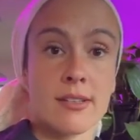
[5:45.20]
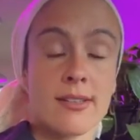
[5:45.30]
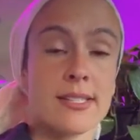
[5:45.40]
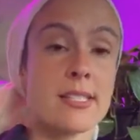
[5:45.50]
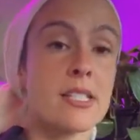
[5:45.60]

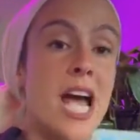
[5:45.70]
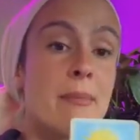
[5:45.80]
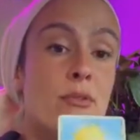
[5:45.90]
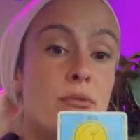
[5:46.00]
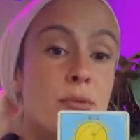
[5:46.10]
This is a
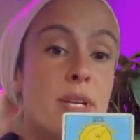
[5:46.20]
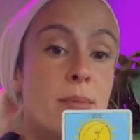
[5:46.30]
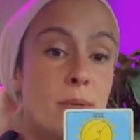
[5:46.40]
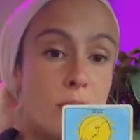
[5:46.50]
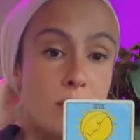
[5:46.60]
time of
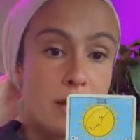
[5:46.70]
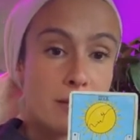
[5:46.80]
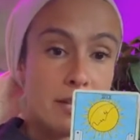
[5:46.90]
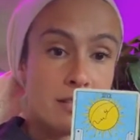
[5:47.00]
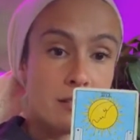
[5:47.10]

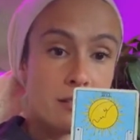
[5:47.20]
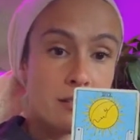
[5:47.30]
reprogramming,